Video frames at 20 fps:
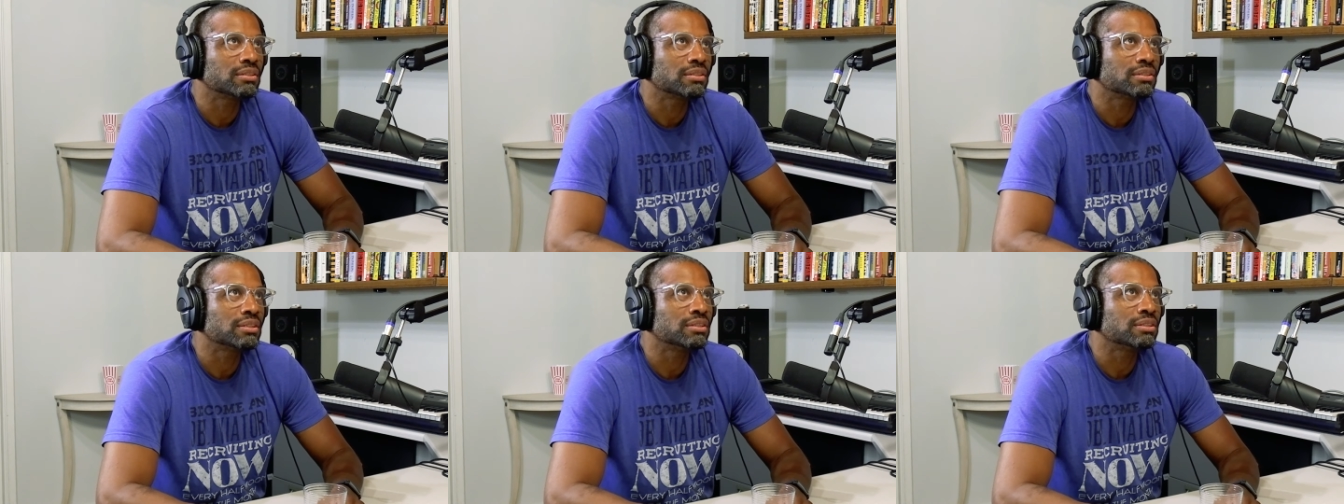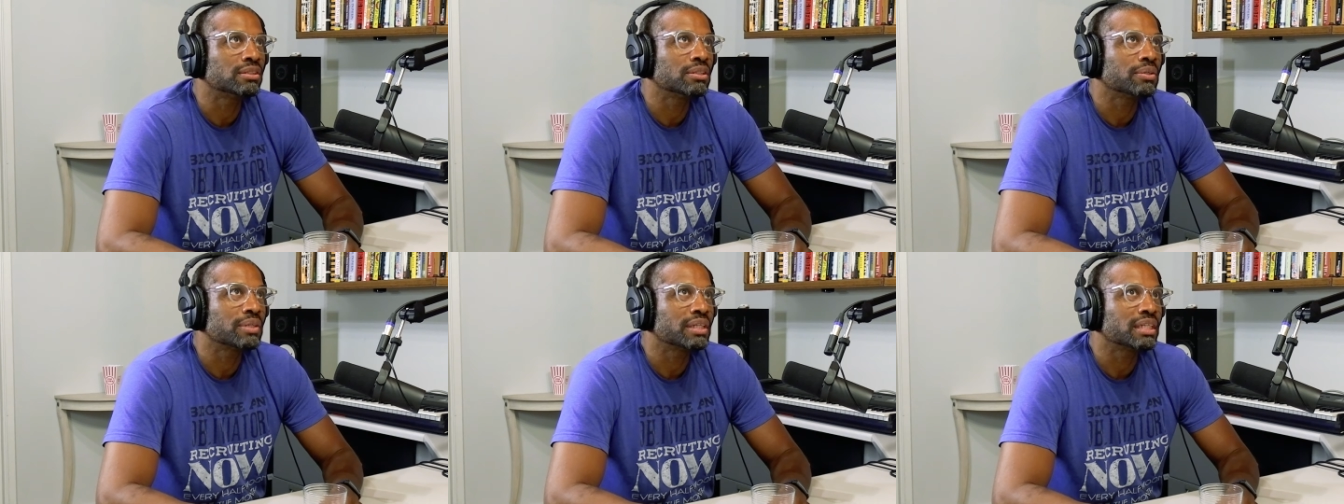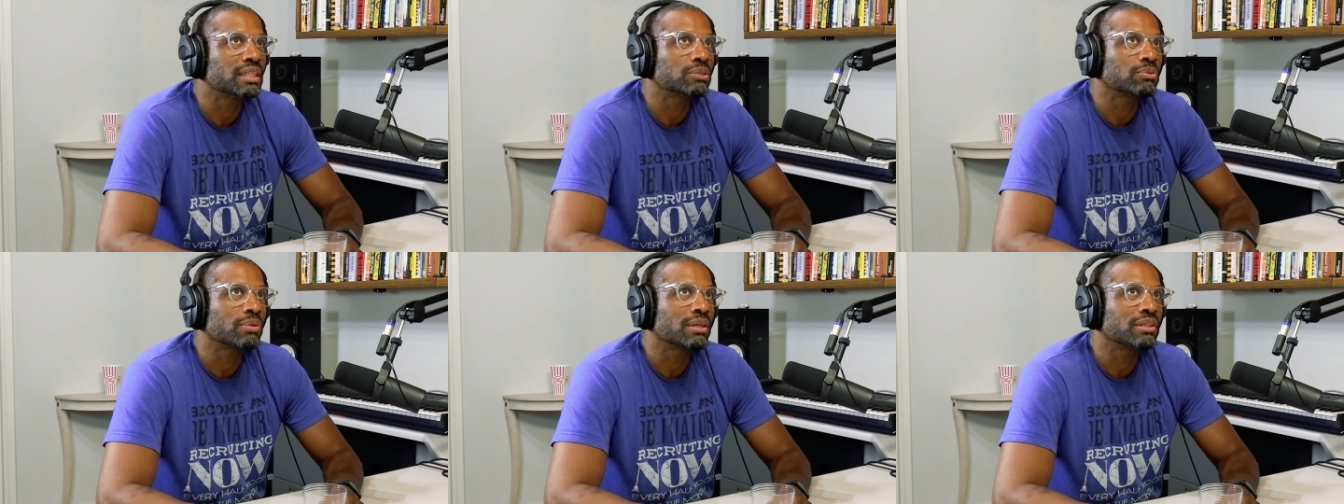to do
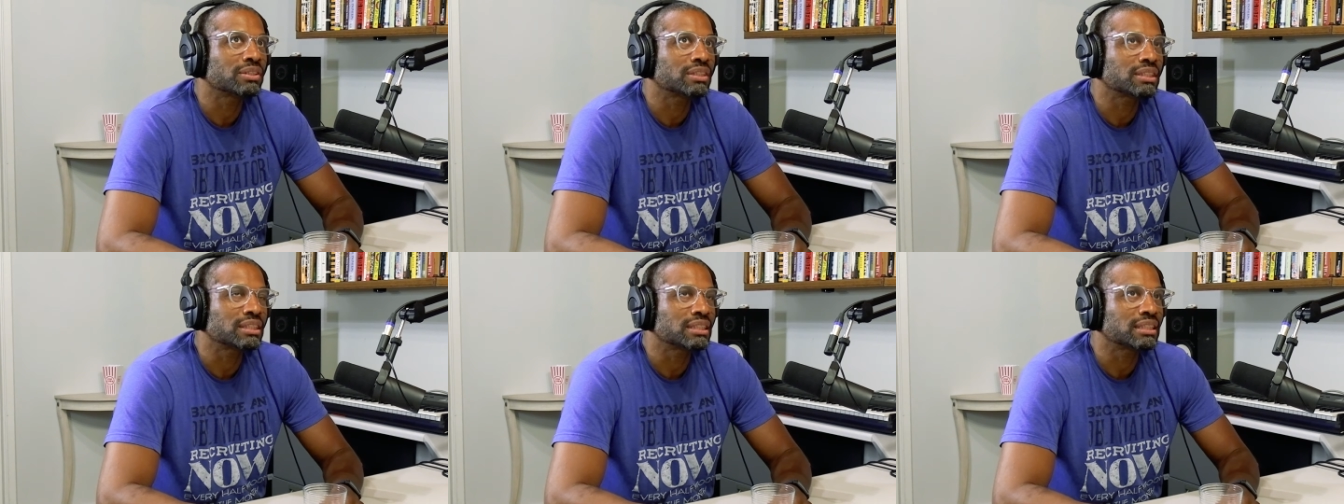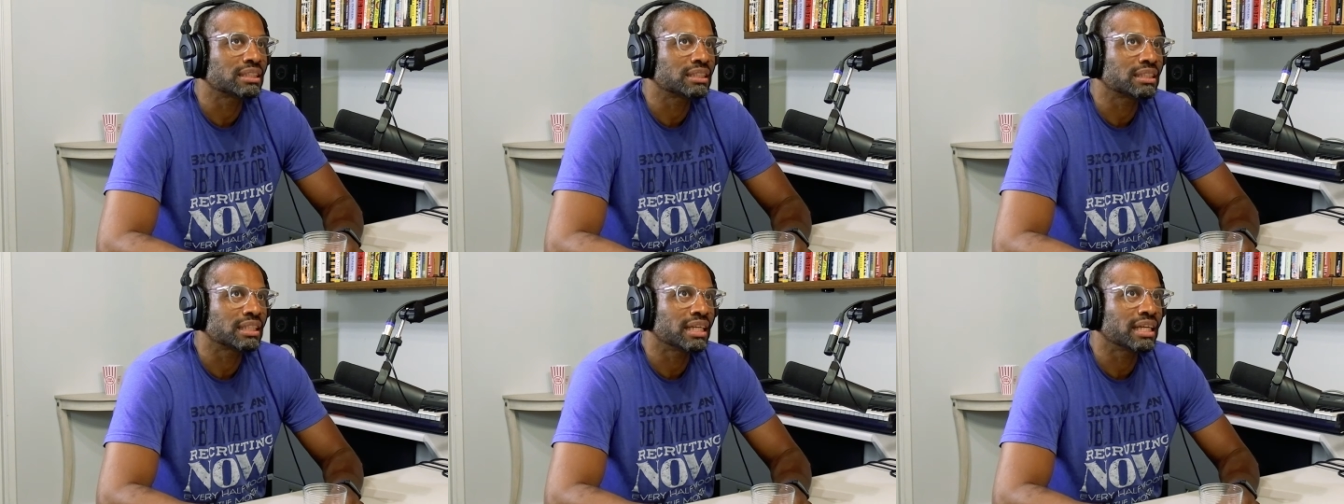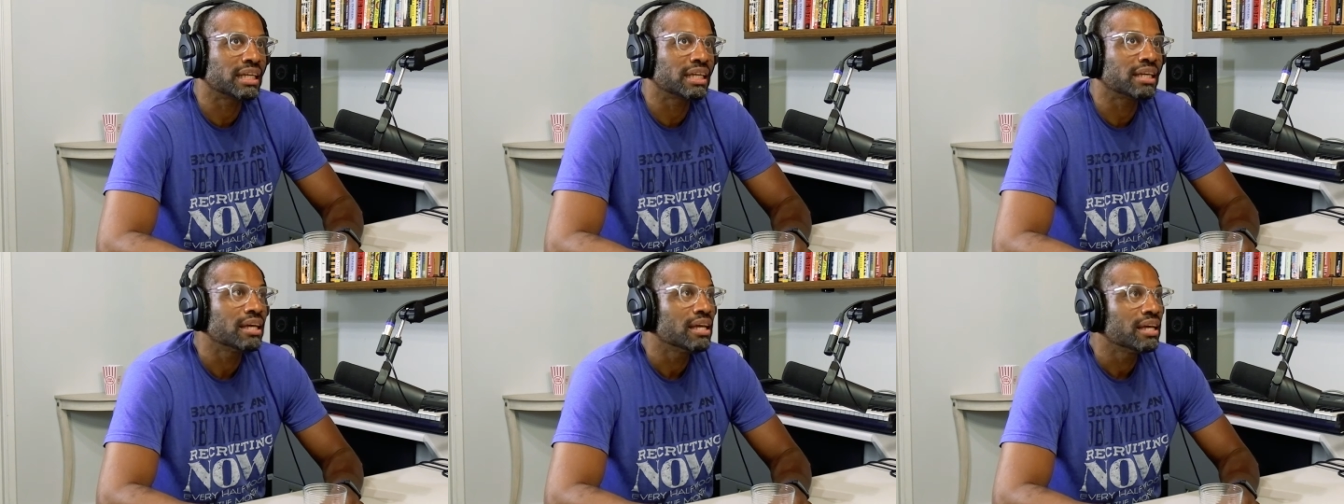it as well, just to
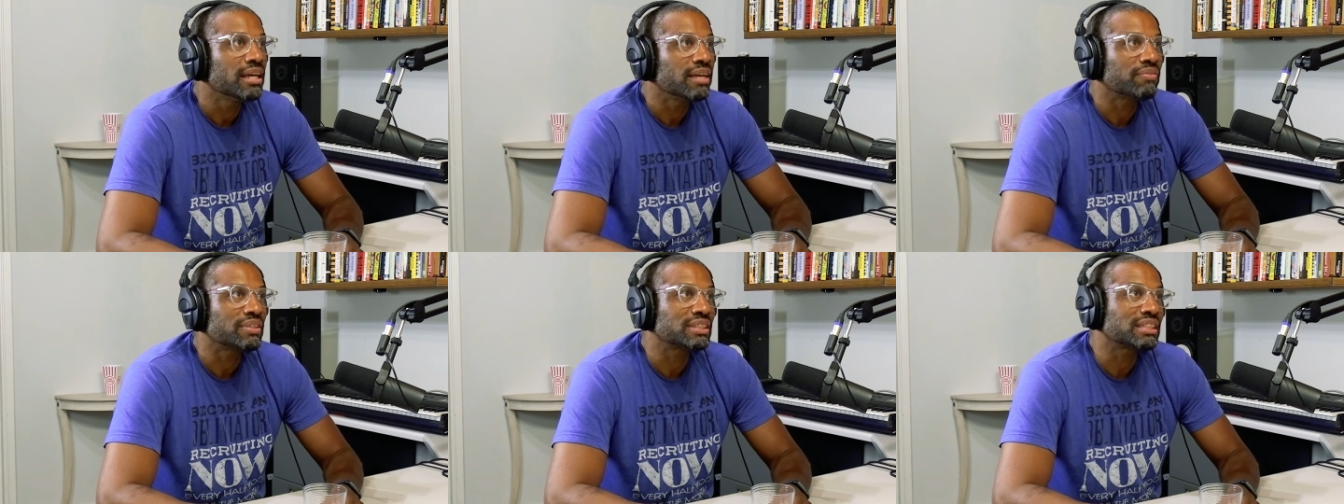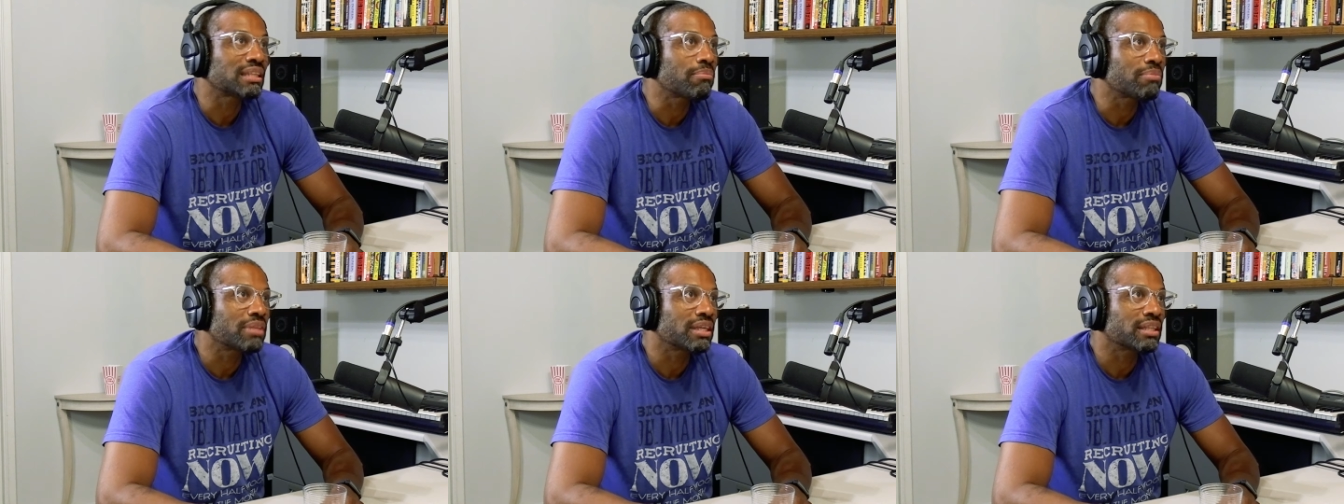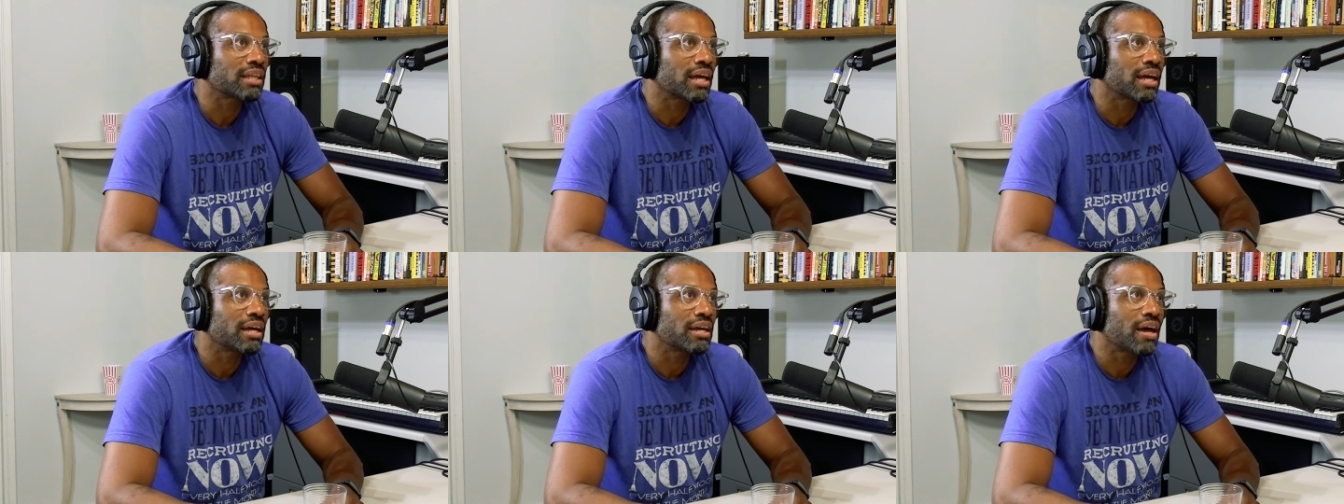see if it's
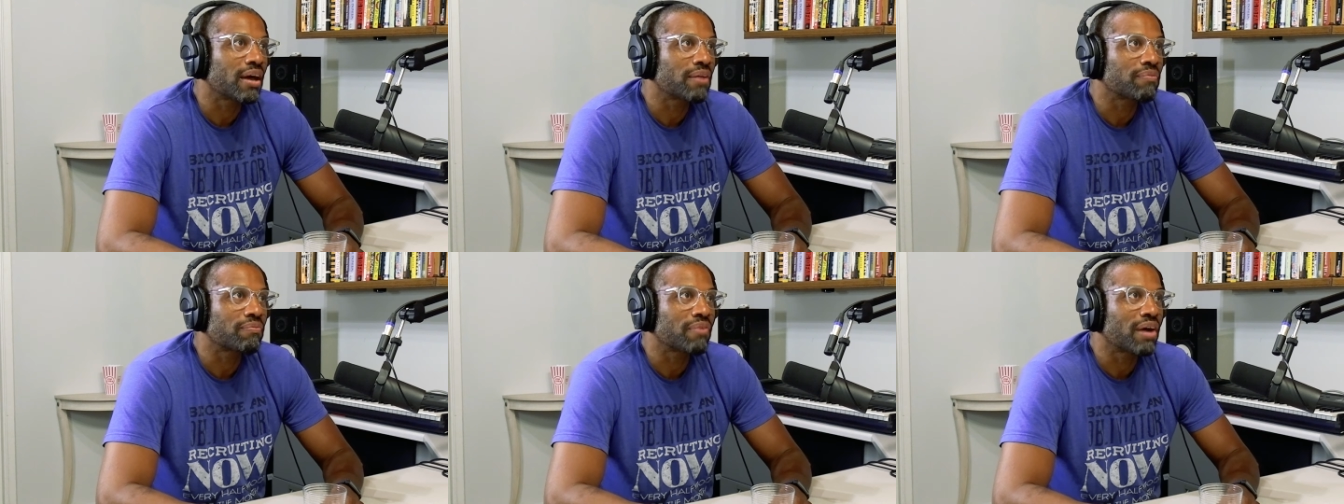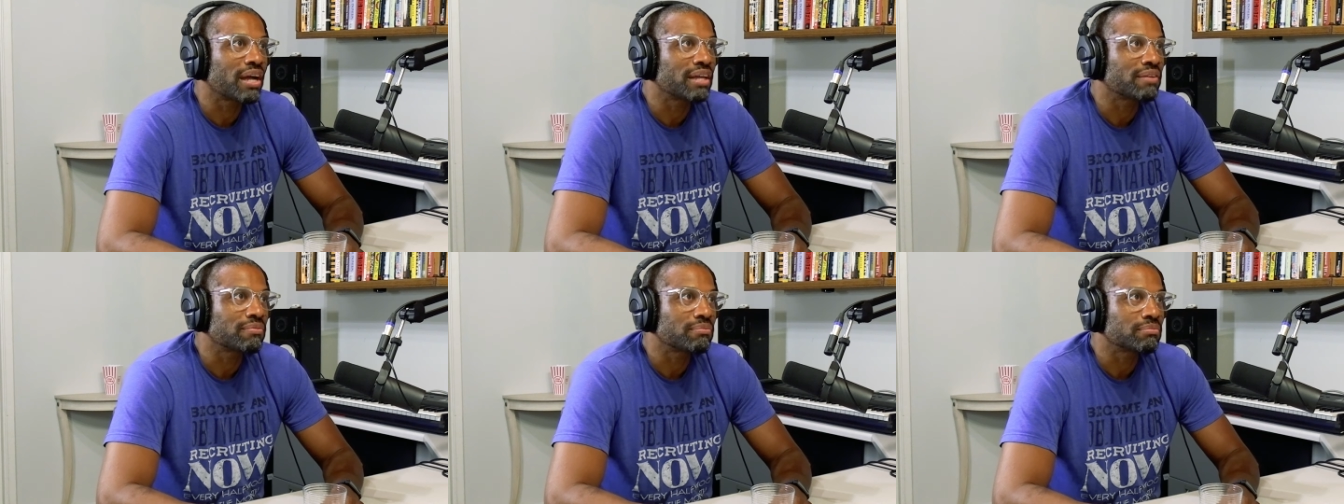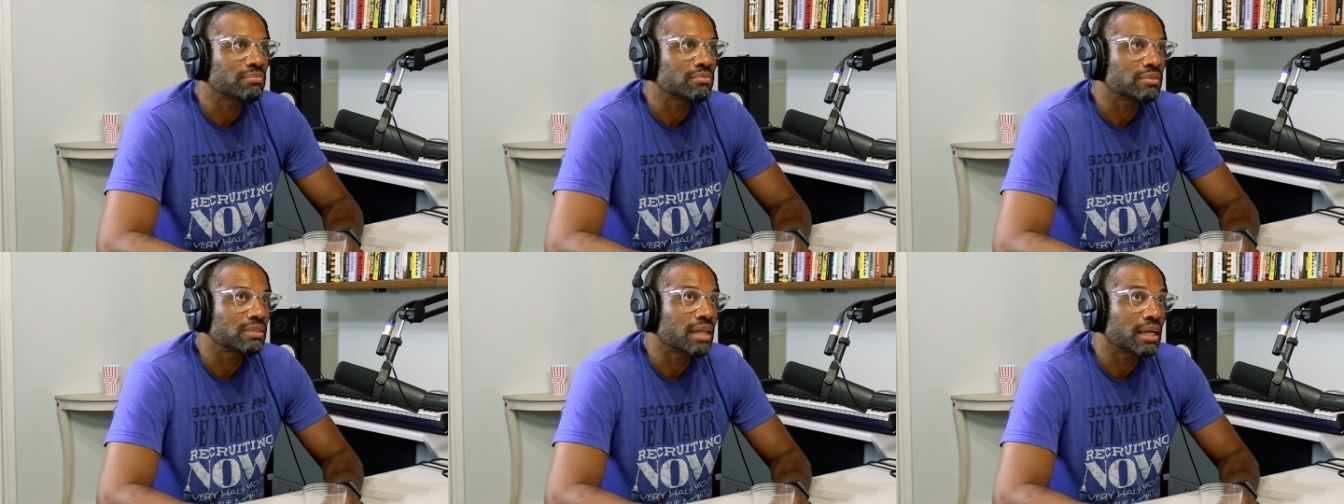something that I find